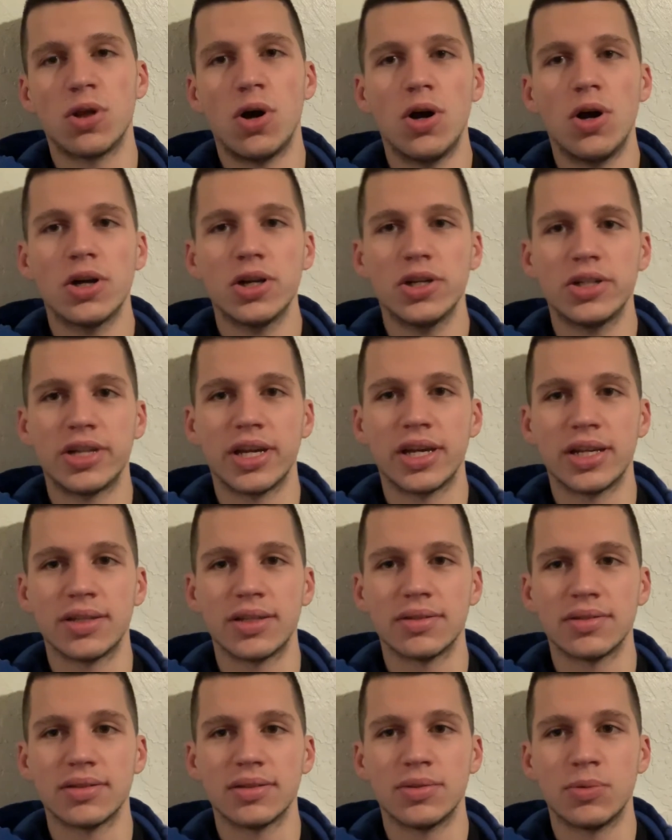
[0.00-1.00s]
longer
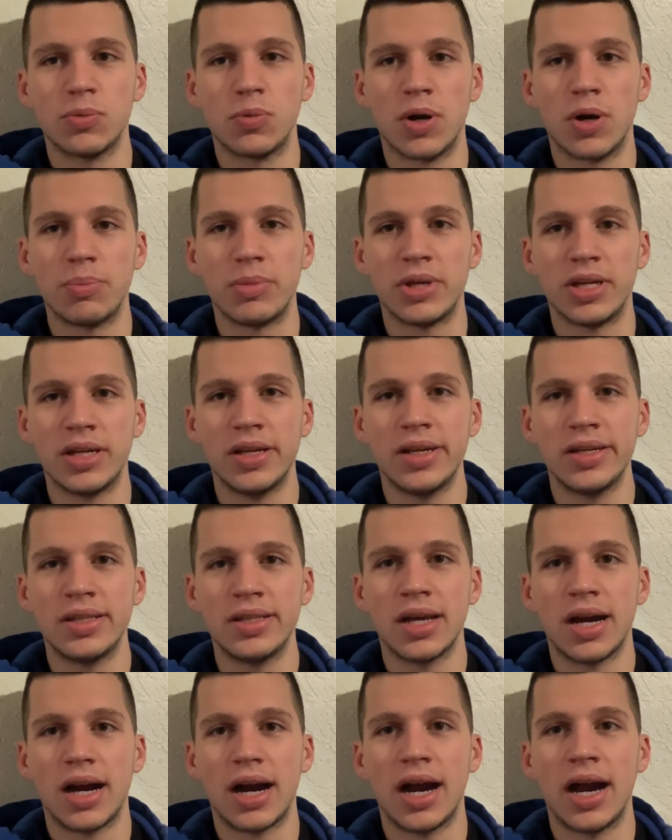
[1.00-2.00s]
than 1 minute,
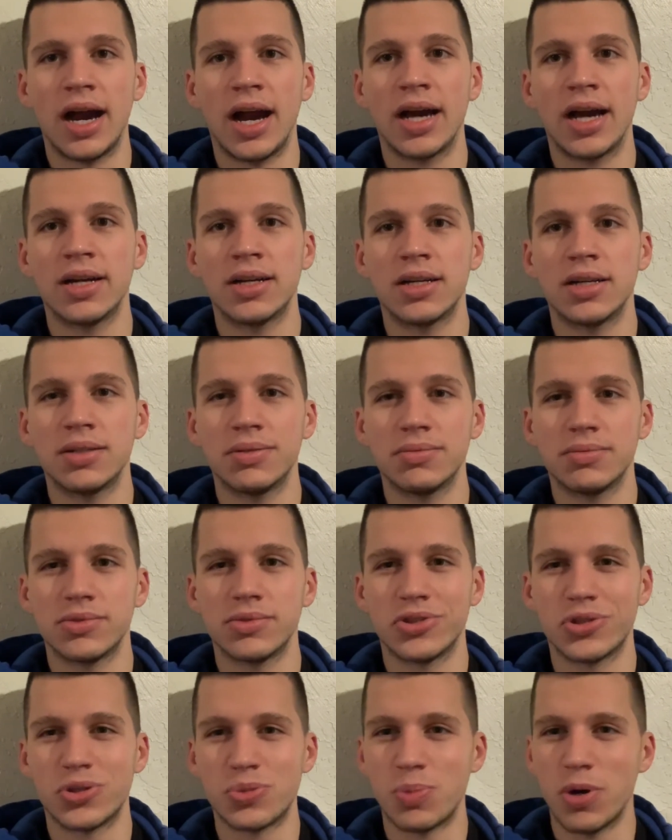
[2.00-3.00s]
I either
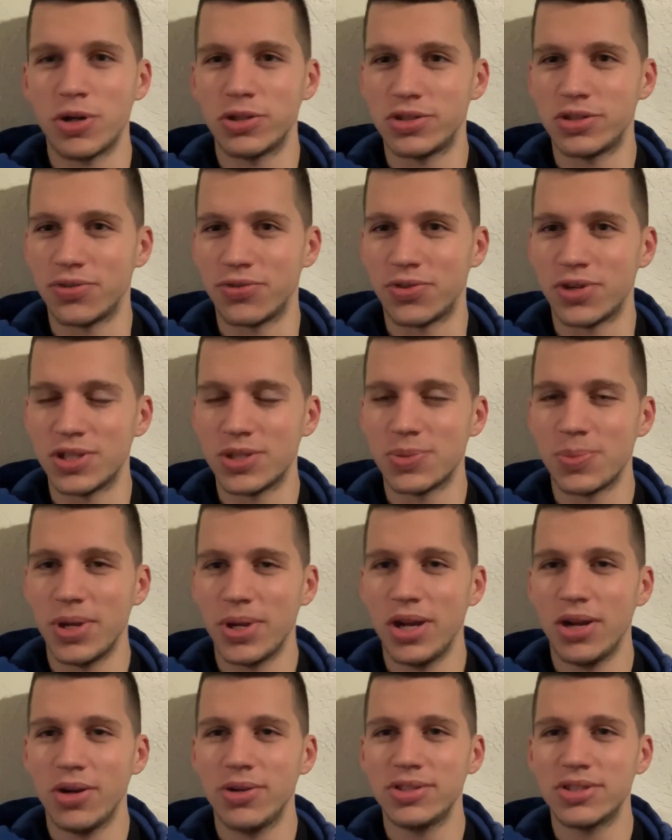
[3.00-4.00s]
just post the first
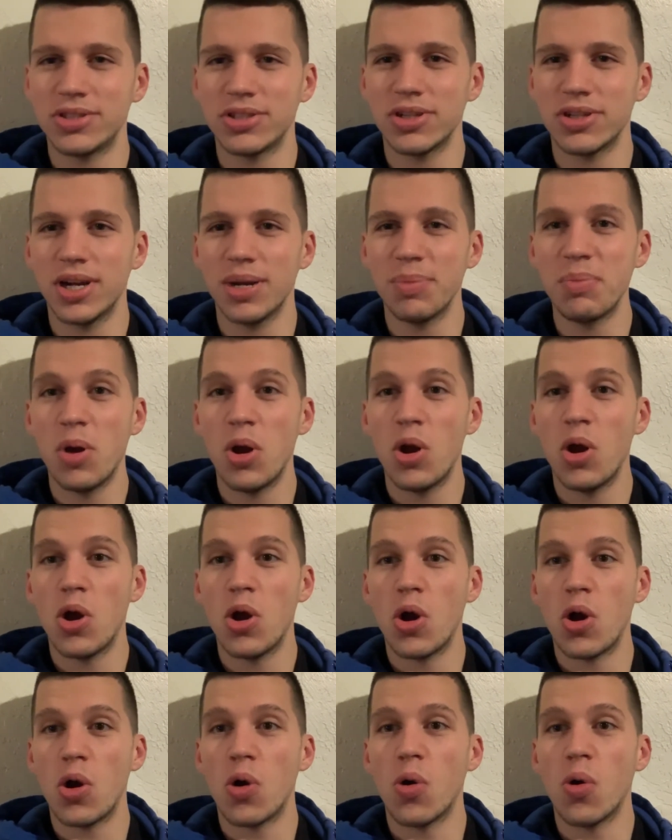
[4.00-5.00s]
minute on Instagram,
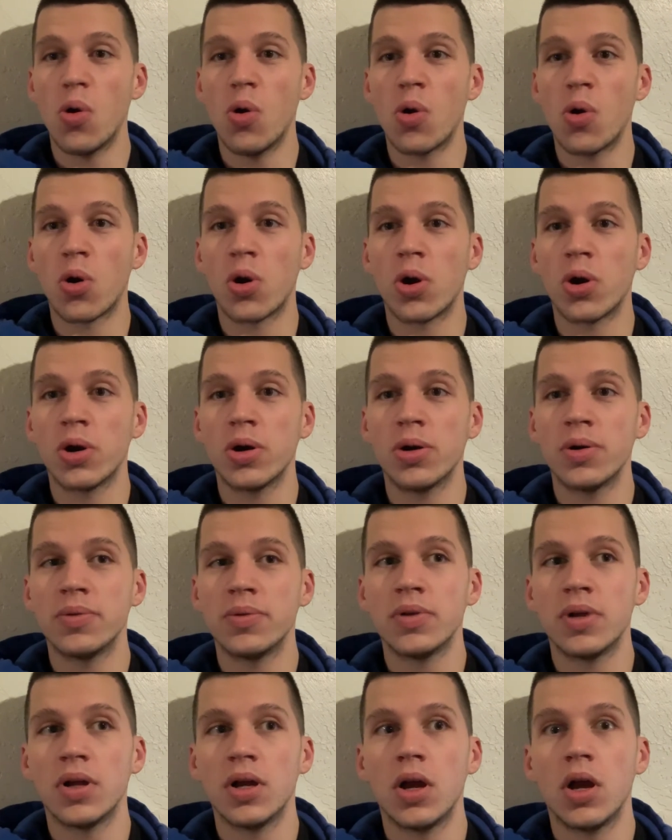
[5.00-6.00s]
or
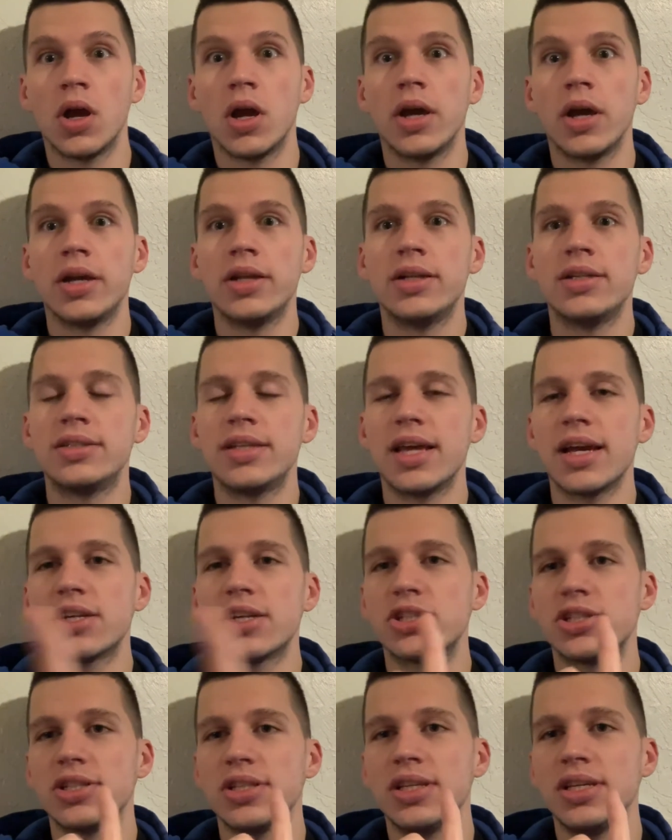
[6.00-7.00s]
there's
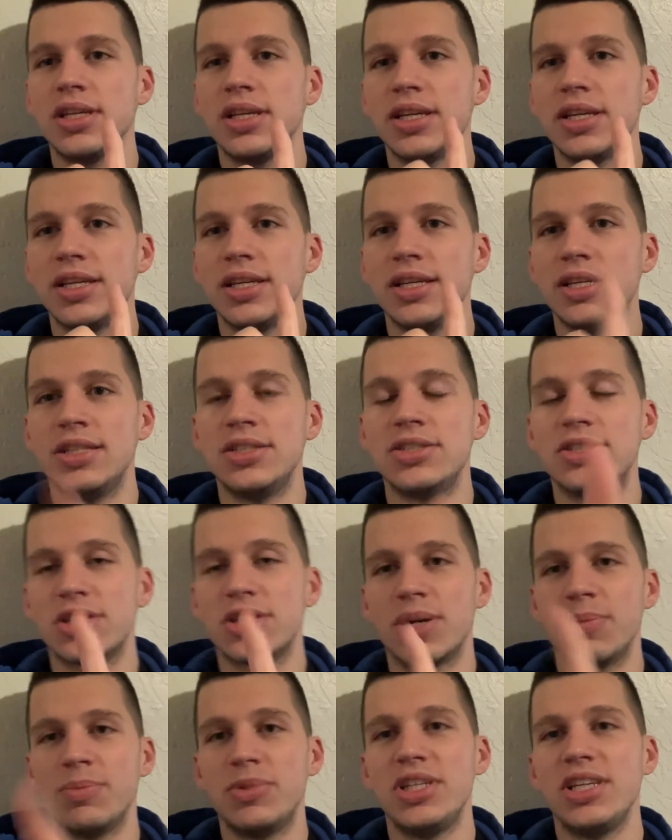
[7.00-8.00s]
actually
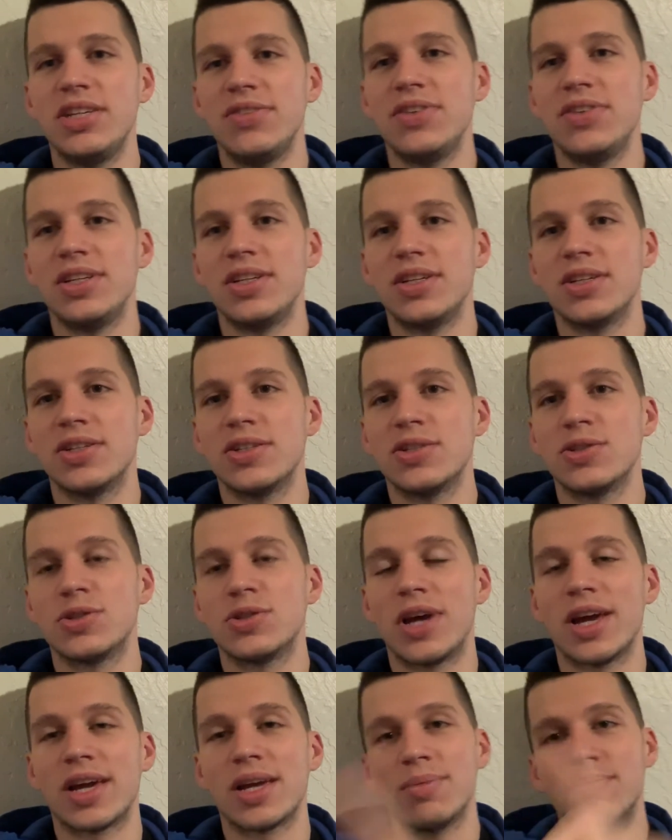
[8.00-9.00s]
Instagram TV,
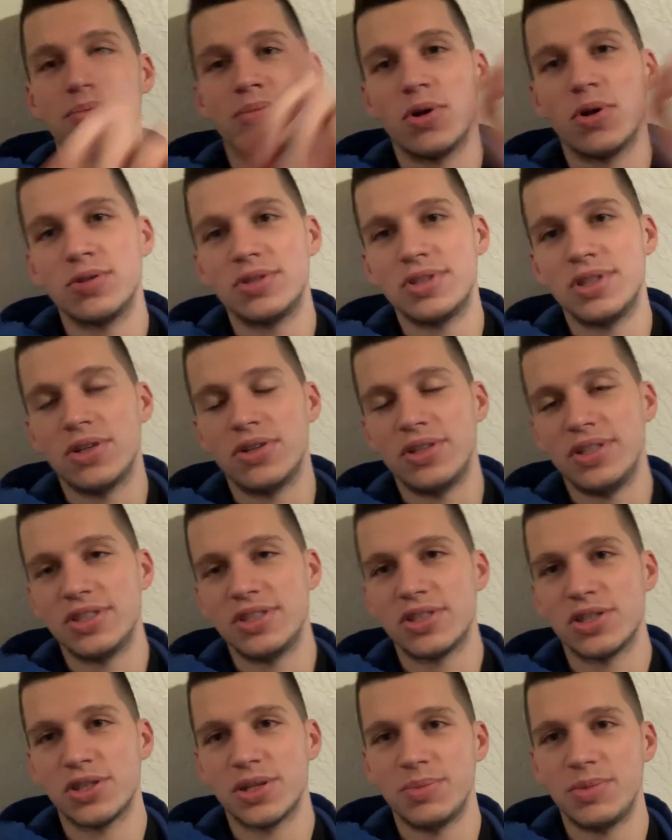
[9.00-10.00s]
so I can post it on
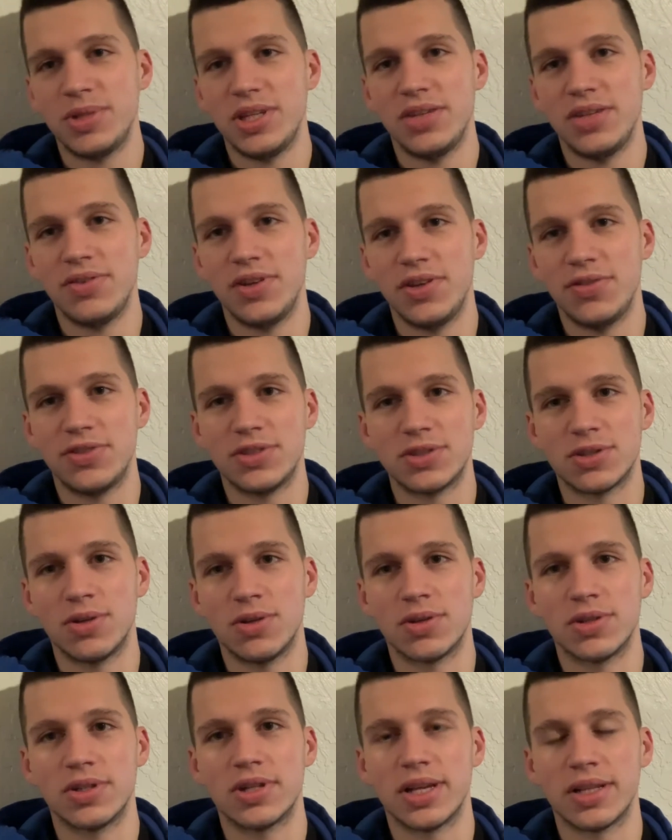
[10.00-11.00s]
Instagram TV if it's
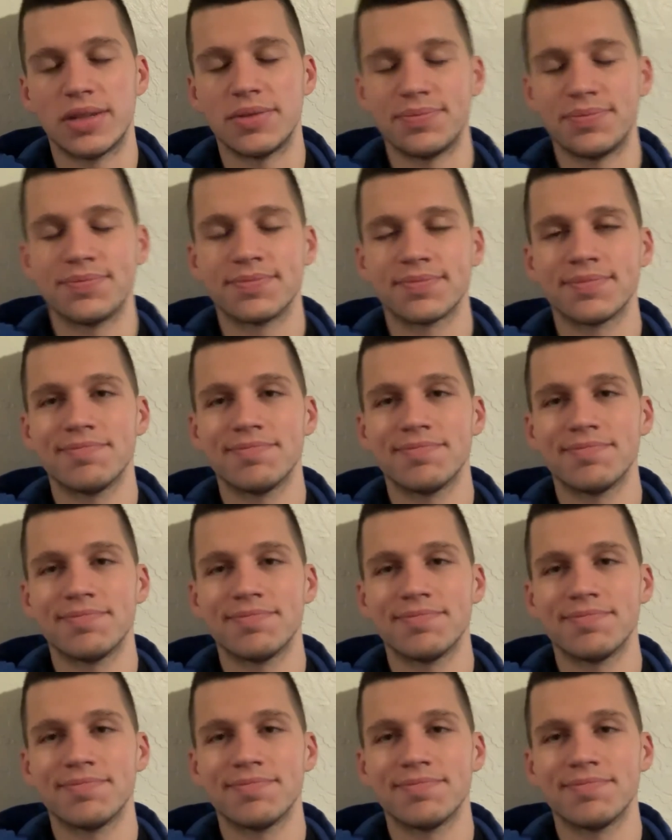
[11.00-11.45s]
longer than,